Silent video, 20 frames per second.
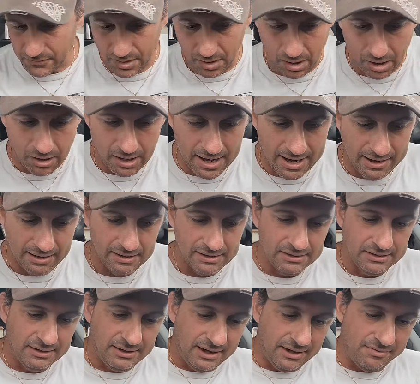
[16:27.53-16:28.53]
All right.
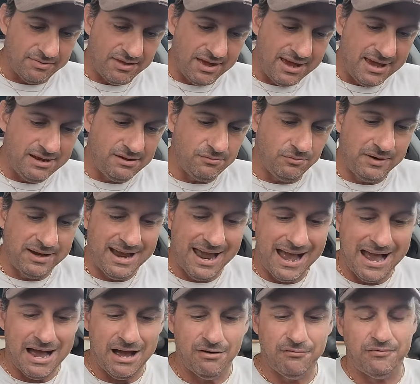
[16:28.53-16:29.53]
And then we
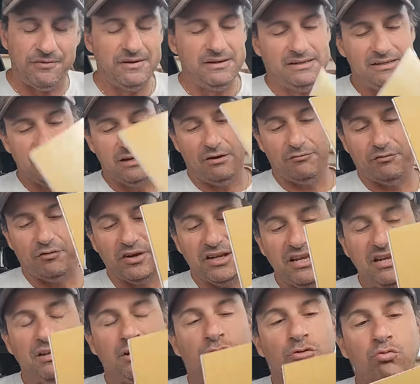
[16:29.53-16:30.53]
have a
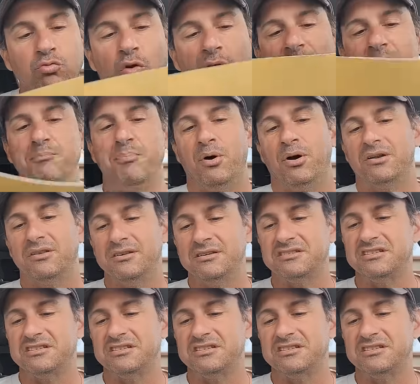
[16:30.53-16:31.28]
freaking great book.